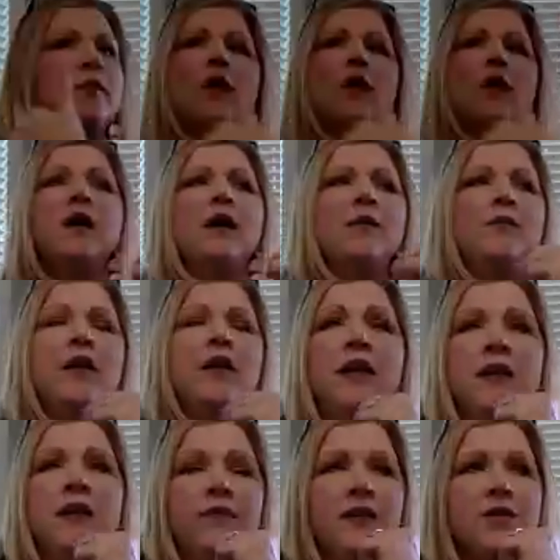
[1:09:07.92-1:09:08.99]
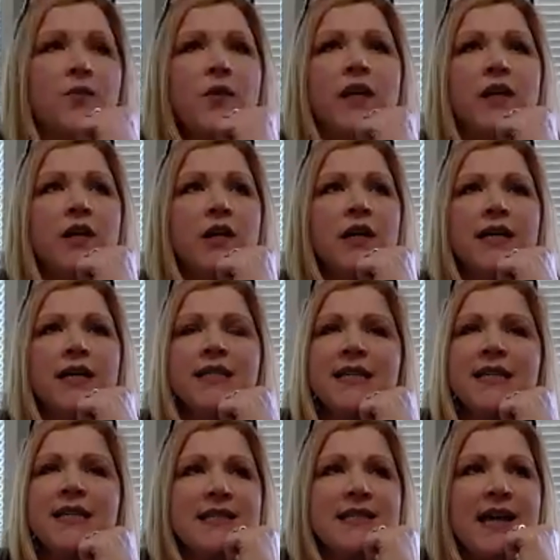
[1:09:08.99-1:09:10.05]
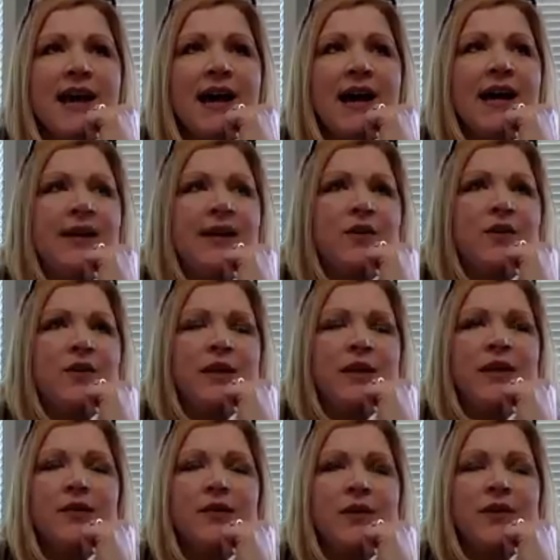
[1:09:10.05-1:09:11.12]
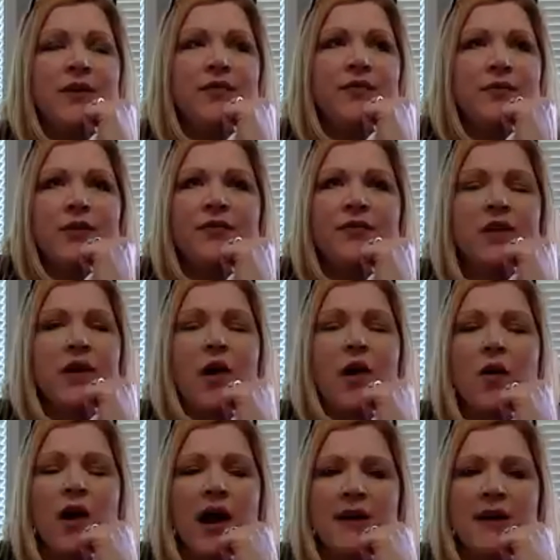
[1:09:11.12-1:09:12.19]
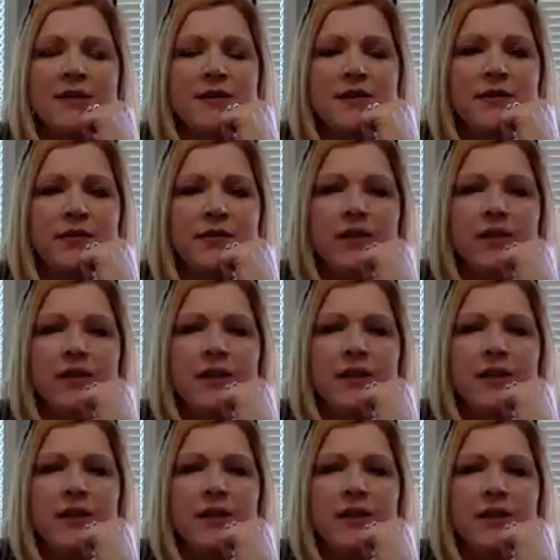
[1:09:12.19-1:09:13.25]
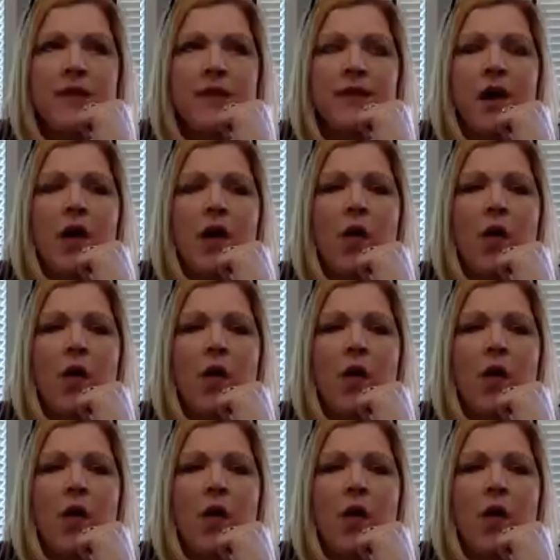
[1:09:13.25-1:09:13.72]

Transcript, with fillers: um, if it's winter, it's inside. We've been we've we've done all kinds of different things for the month.